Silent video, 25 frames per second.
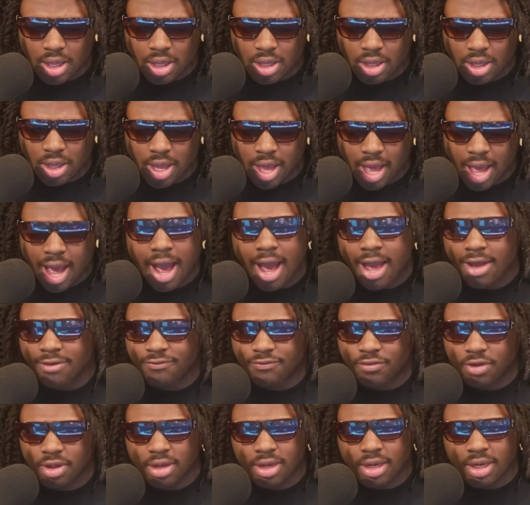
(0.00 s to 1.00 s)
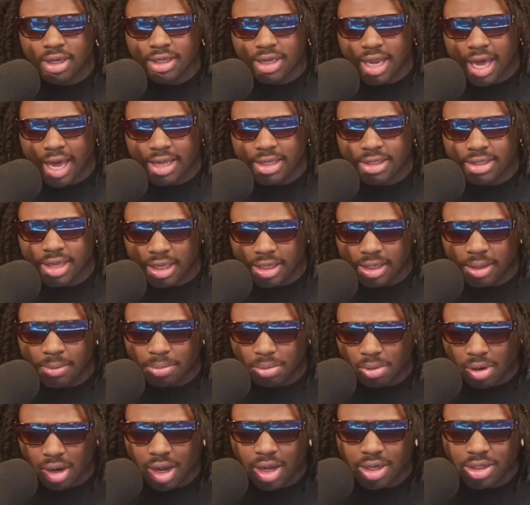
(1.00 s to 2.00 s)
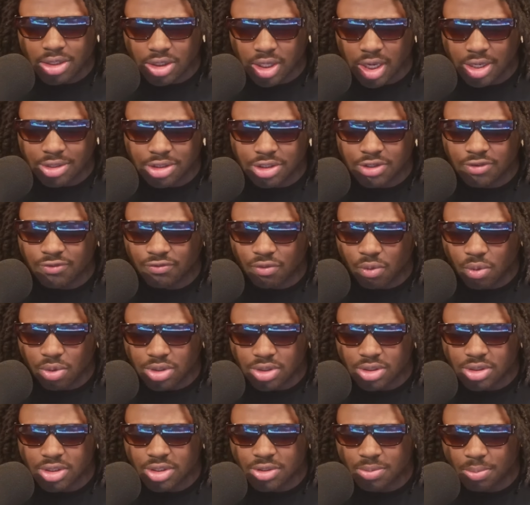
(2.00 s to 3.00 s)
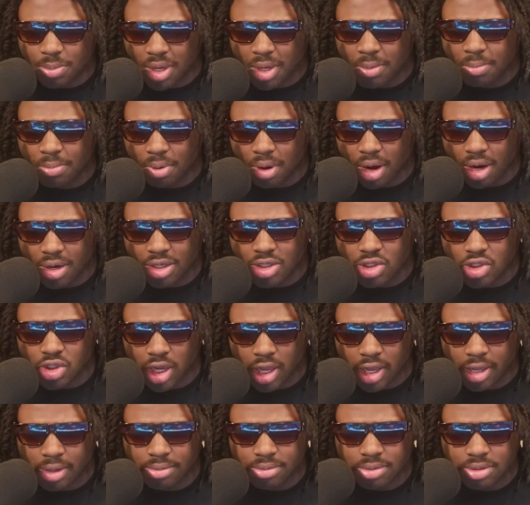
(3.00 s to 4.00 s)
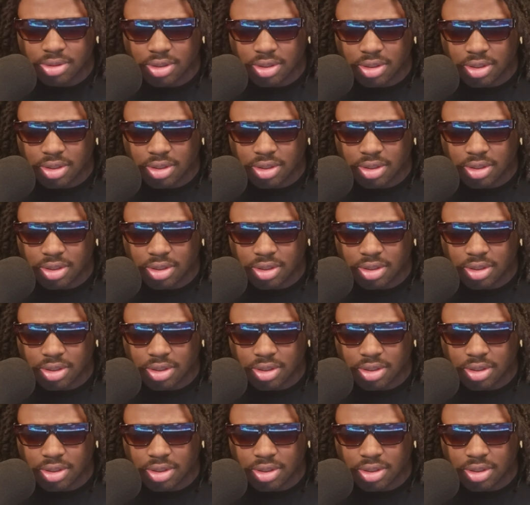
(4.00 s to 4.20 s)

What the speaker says: I feel like that LeBron James is forcing this man, Bronny James,